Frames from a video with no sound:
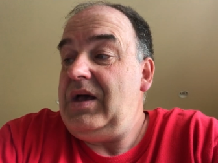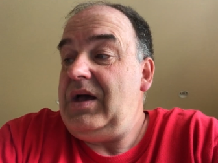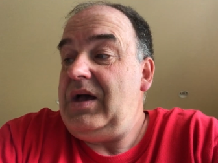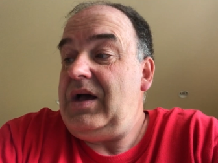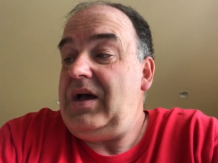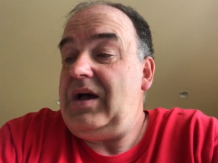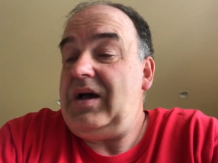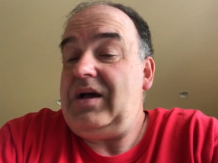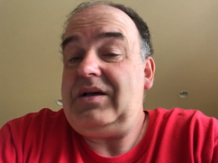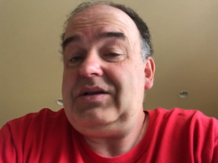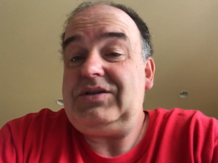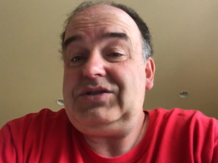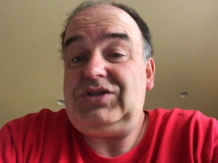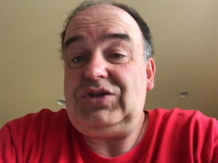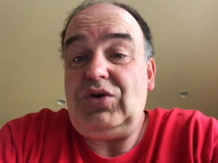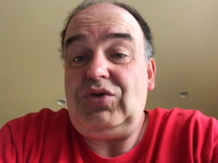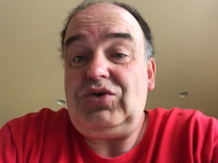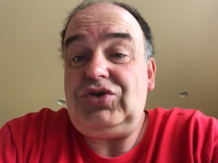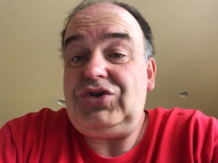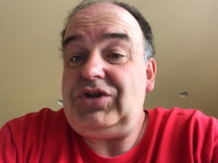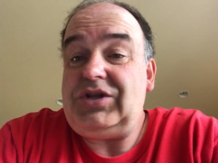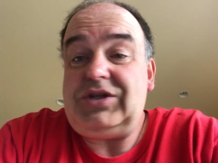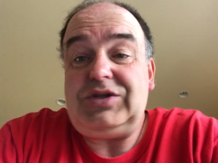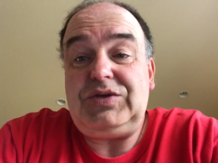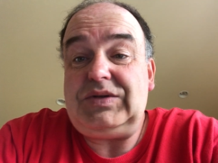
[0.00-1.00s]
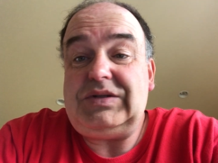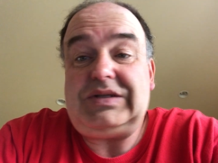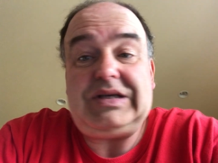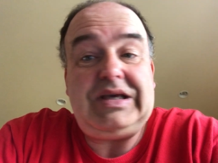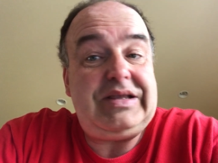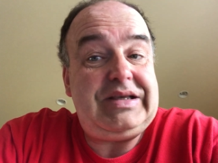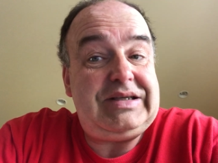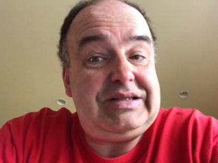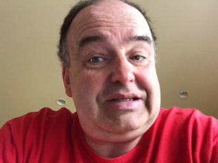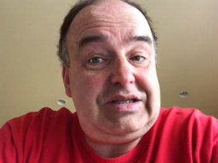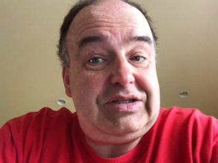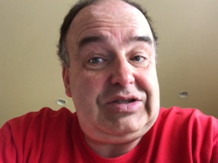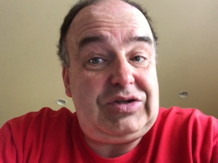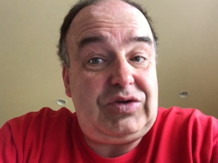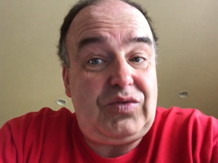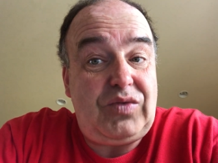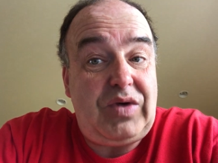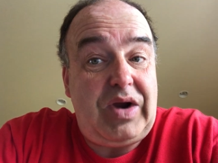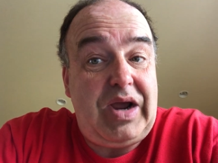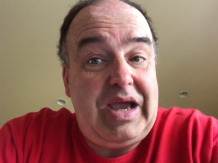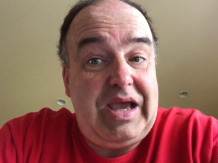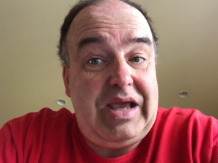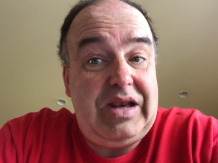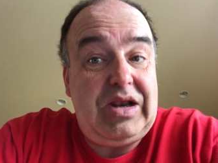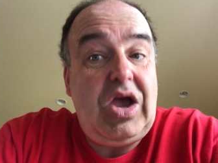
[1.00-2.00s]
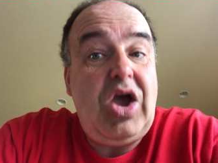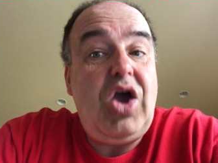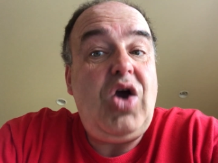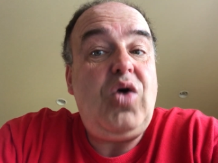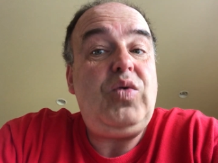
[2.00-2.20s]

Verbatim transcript: Uh, socialists would say this isn't right.